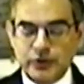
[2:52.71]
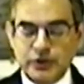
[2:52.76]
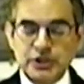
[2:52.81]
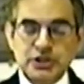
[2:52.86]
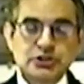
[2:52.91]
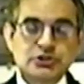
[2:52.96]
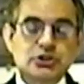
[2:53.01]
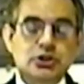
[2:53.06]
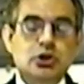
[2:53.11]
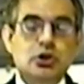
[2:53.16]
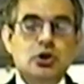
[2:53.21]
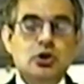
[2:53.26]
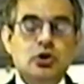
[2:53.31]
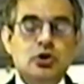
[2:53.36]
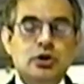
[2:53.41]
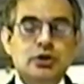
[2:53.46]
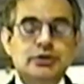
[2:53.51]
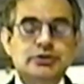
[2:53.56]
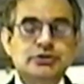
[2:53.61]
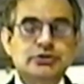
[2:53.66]
these
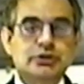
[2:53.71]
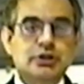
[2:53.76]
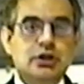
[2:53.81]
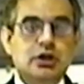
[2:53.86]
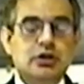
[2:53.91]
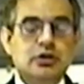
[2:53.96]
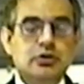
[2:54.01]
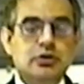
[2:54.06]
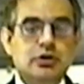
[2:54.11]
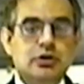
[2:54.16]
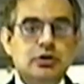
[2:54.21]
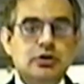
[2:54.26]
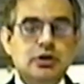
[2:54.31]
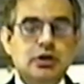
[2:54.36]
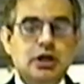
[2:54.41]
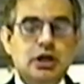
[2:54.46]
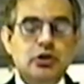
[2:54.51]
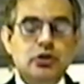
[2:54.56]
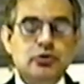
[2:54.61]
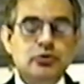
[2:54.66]
cloths
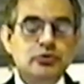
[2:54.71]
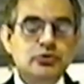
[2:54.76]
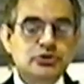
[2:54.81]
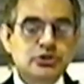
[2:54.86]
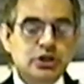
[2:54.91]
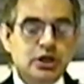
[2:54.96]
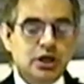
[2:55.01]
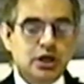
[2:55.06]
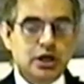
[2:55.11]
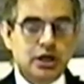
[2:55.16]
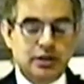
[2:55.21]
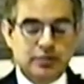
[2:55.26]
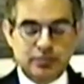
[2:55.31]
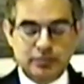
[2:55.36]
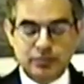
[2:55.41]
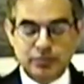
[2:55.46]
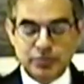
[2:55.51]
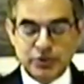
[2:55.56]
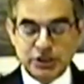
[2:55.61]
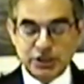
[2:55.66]
through time
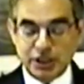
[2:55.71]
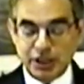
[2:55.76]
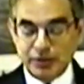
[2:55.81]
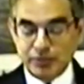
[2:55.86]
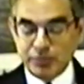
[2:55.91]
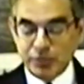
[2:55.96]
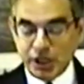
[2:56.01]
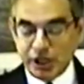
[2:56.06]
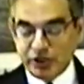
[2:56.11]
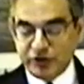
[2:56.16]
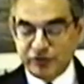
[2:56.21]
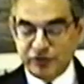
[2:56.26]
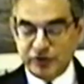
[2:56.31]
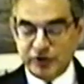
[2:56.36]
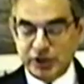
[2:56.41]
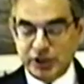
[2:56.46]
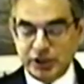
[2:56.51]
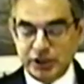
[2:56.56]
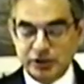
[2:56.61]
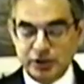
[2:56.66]
became
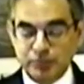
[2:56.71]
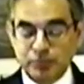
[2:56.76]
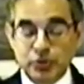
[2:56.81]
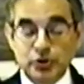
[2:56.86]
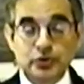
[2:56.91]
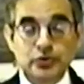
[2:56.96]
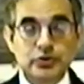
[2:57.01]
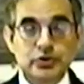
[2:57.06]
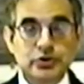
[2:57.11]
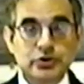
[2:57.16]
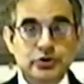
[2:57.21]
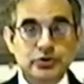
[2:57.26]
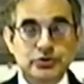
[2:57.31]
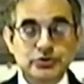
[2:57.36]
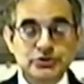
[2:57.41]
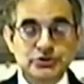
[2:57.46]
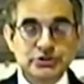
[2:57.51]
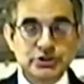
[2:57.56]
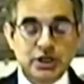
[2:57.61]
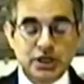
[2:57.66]
modified both in their
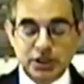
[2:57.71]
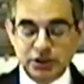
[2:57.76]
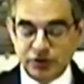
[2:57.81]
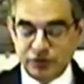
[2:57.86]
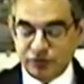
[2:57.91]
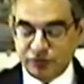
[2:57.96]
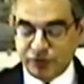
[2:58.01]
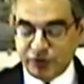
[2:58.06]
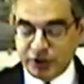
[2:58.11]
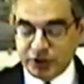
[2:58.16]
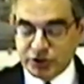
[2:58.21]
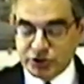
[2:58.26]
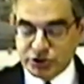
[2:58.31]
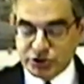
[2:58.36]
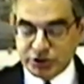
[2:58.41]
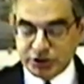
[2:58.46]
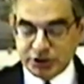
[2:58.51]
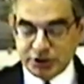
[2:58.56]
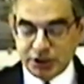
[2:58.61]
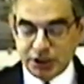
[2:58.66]
design and
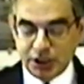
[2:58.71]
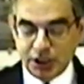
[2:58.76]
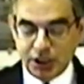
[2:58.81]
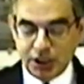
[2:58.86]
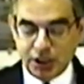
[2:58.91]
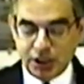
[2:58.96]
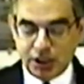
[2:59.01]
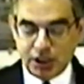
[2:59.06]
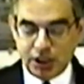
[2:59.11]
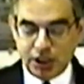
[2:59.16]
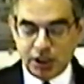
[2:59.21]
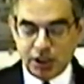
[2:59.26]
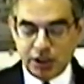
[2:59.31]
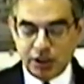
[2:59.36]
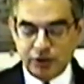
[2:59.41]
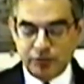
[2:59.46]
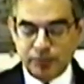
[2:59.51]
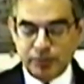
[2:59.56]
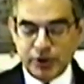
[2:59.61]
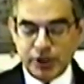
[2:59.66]
function
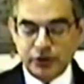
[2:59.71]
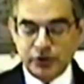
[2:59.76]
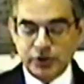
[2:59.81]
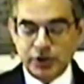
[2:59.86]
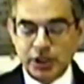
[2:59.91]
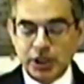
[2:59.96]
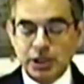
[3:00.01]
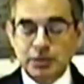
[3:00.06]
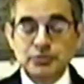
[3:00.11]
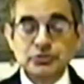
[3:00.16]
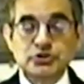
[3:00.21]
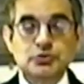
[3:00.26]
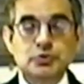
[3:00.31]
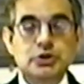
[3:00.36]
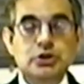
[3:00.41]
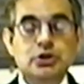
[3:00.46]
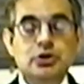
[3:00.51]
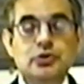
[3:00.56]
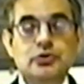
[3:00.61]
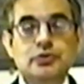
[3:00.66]
by the names
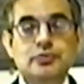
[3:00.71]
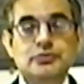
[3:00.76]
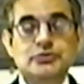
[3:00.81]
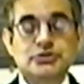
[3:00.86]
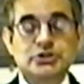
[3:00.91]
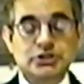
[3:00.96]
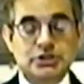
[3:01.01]
we know them